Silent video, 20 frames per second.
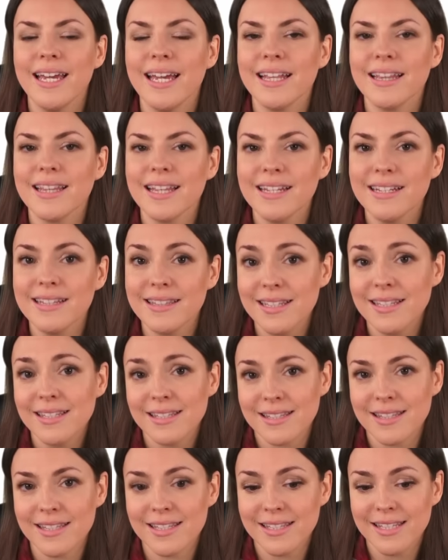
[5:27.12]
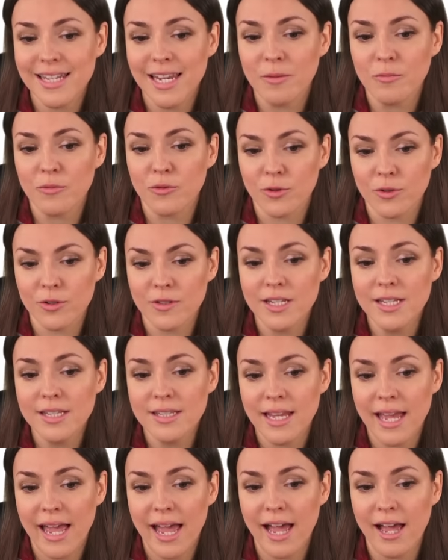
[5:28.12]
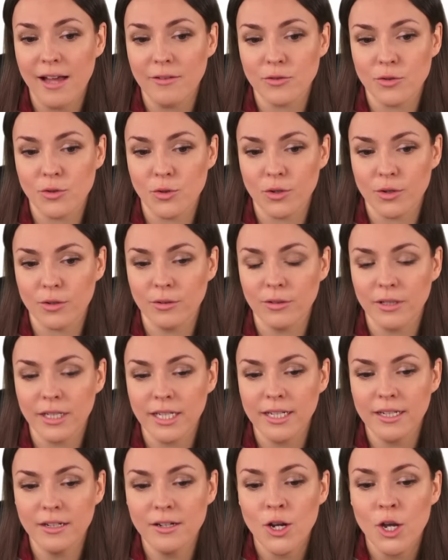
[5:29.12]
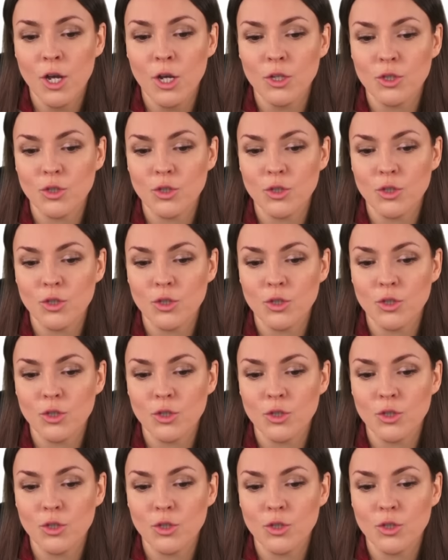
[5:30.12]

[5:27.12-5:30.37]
And that this is the same for this half circle here.